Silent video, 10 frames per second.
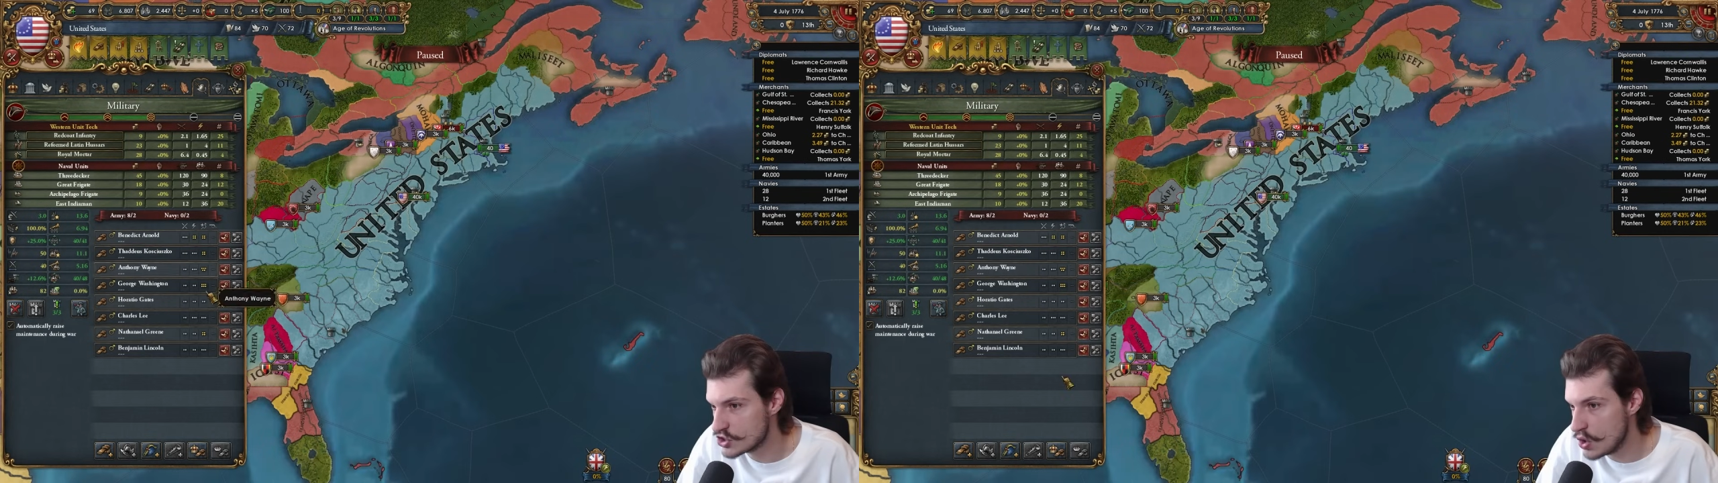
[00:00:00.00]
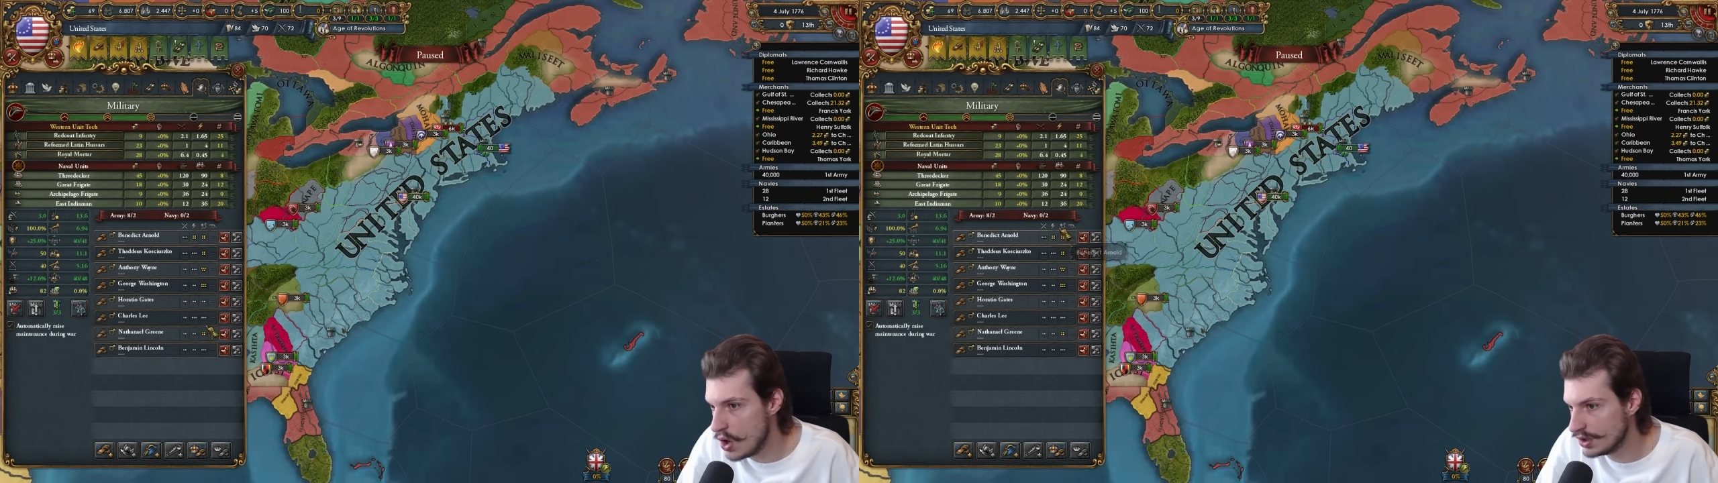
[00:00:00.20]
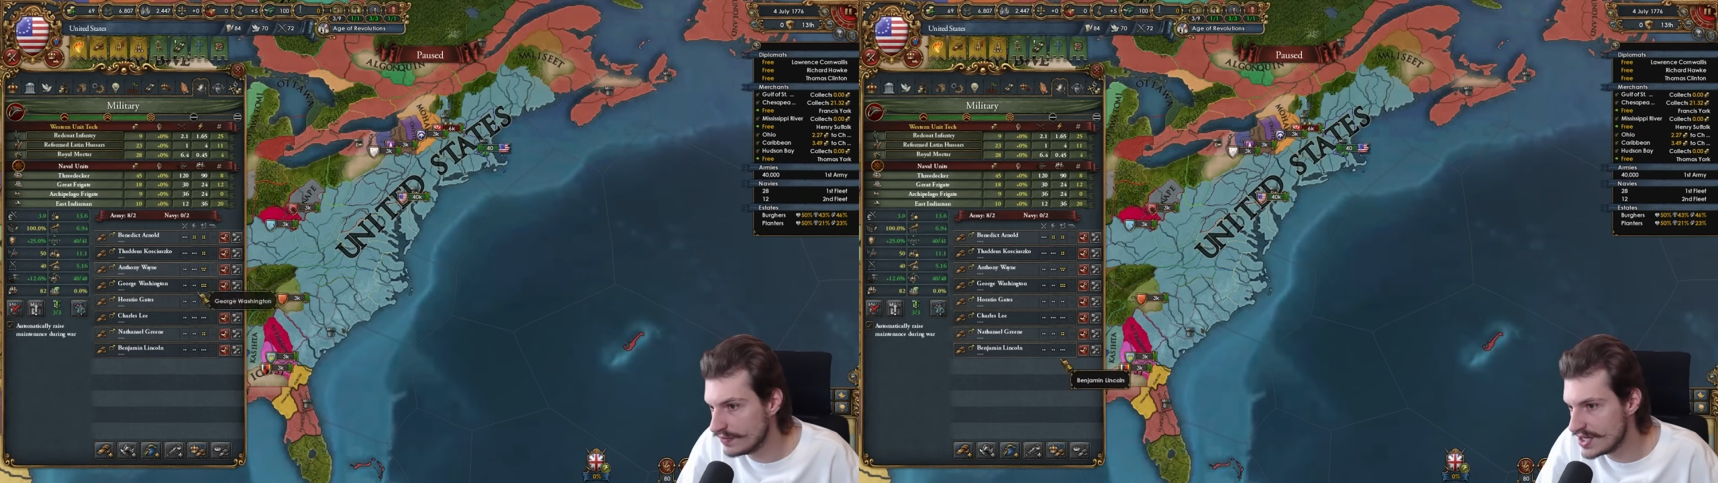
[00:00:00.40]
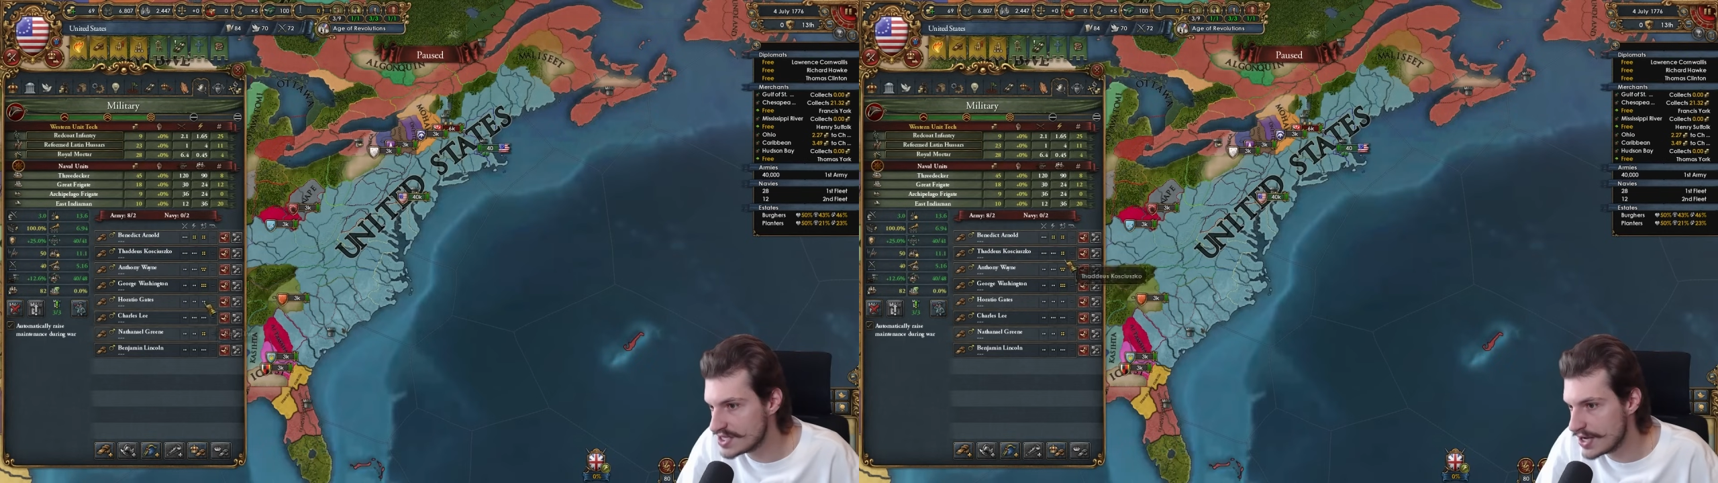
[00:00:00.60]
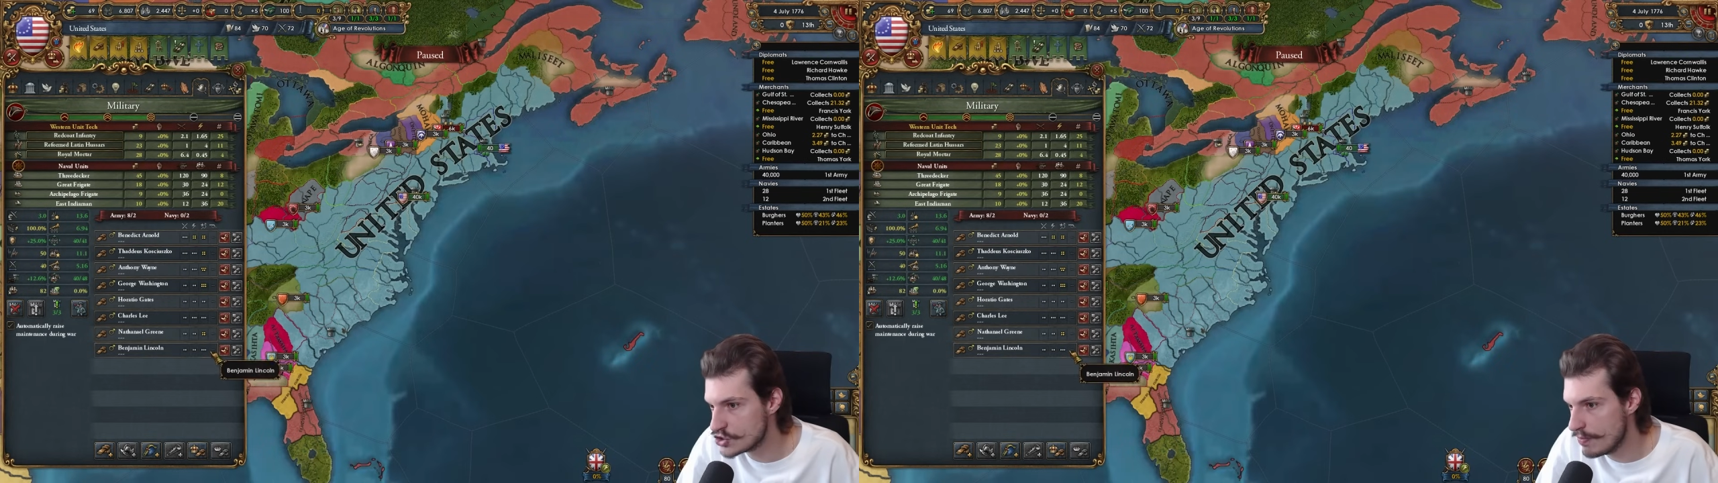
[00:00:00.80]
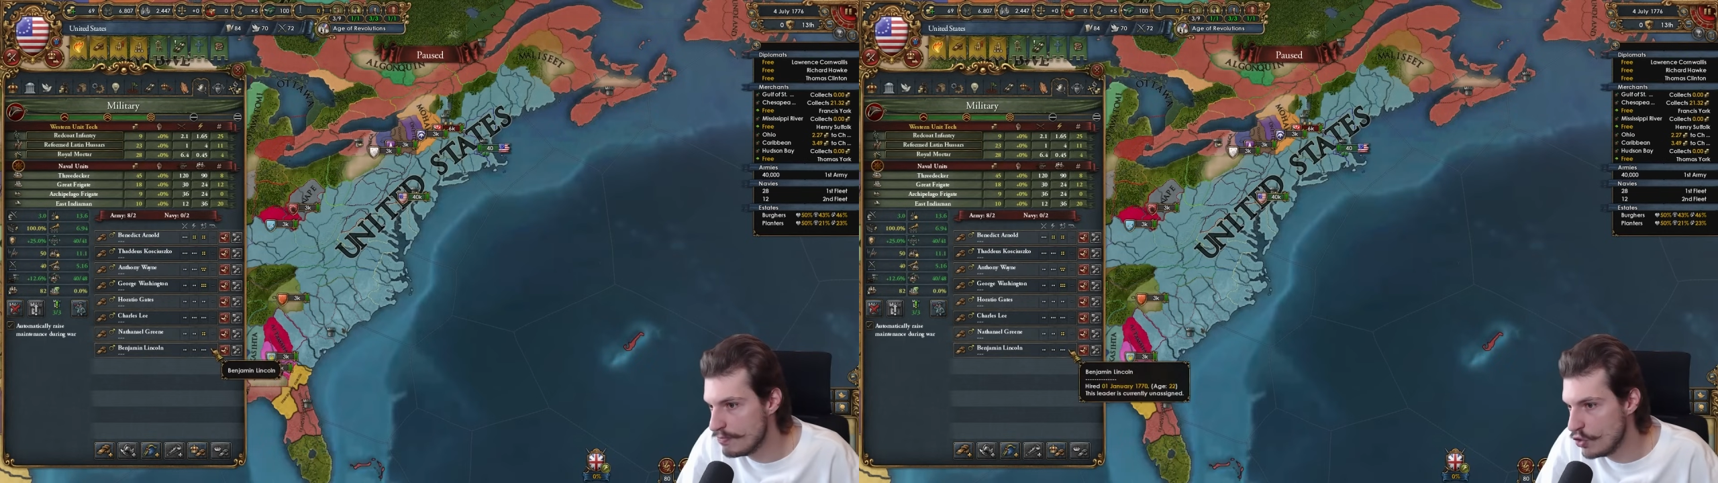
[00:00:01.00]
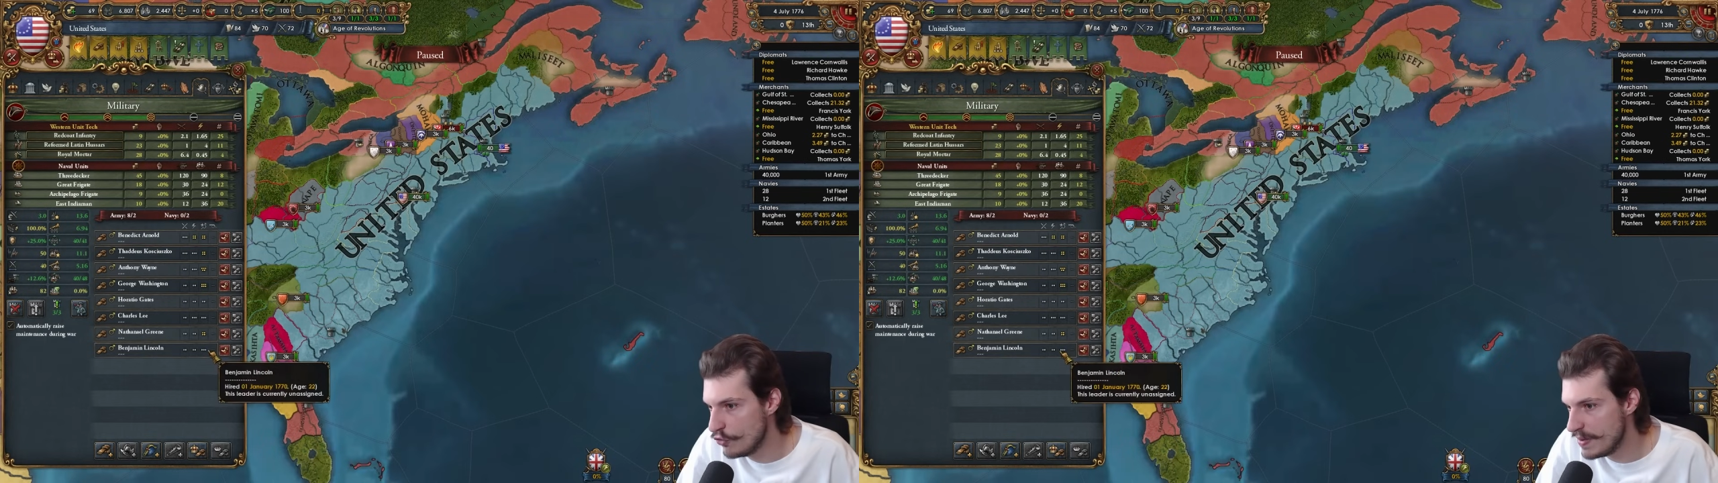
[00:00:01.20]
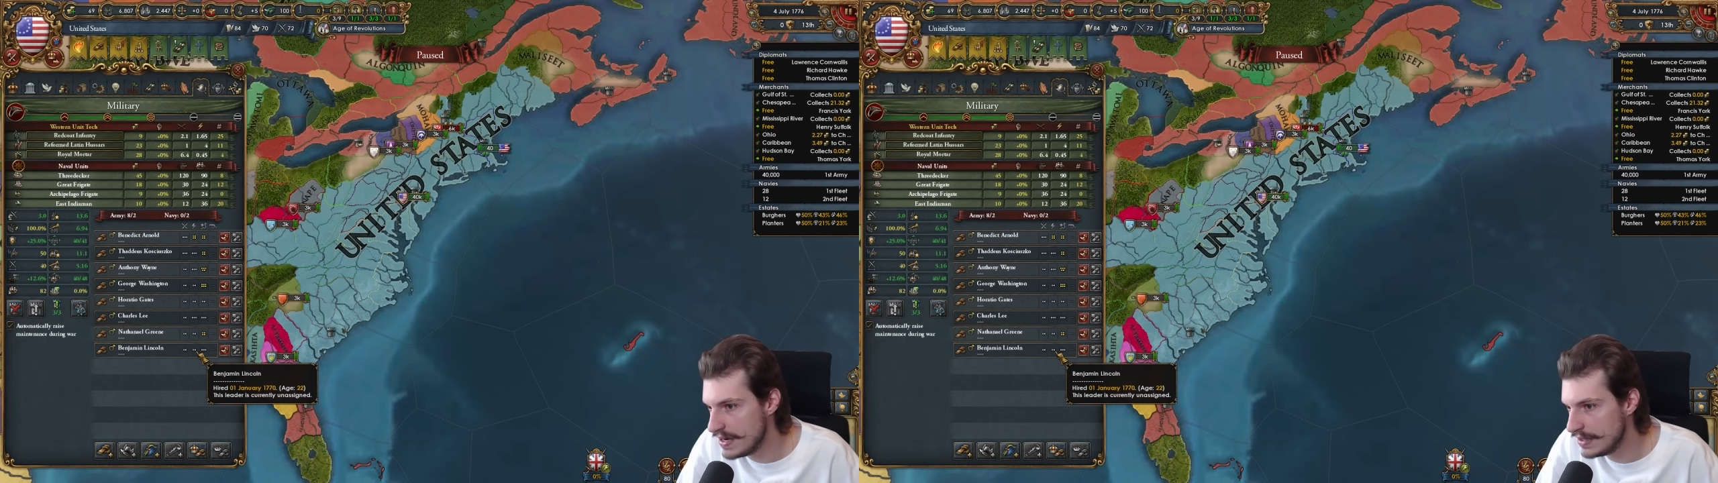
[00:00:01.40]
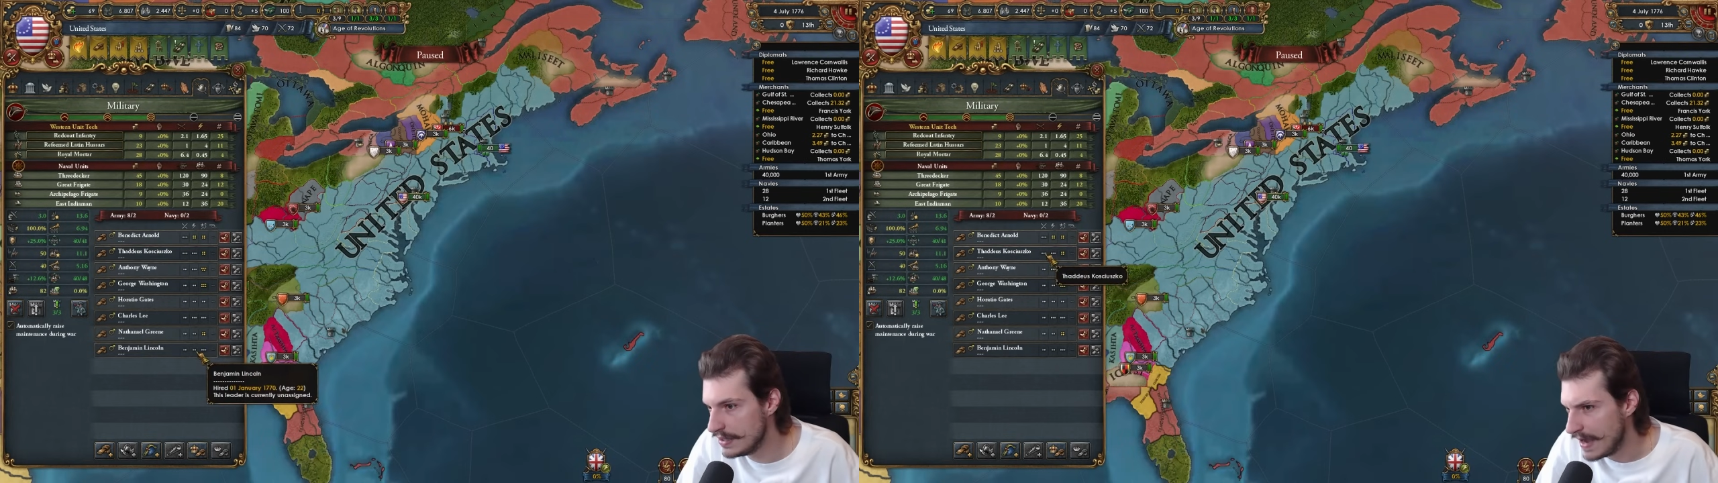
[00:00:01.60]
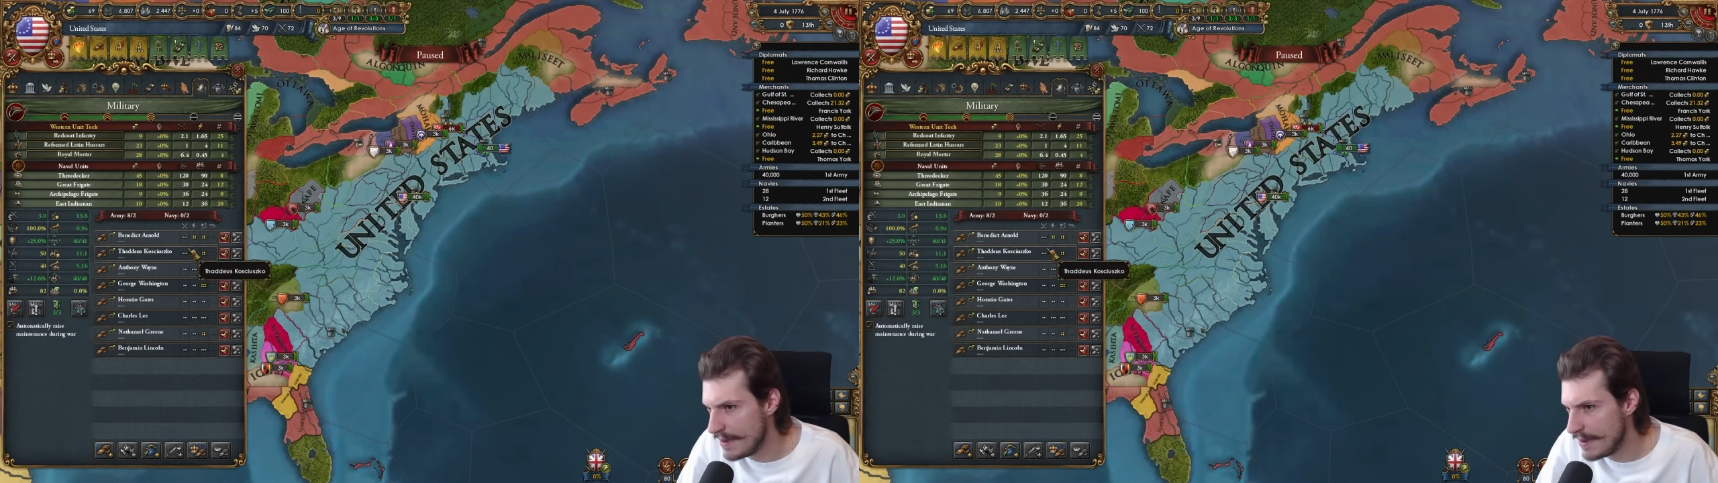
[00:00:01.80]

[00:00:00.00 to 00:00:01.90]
So all of these guys are movement.